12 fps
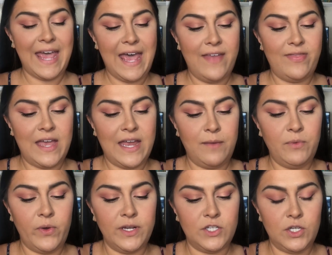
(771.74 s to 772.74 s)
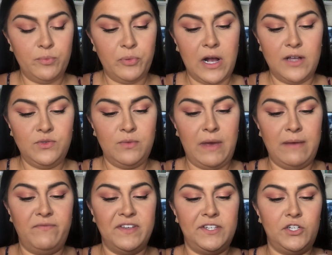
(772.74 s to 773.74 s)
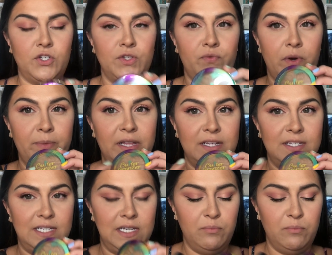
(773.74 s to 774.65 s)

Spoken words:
And then I'm going to bronze with my Physicians Formula Deep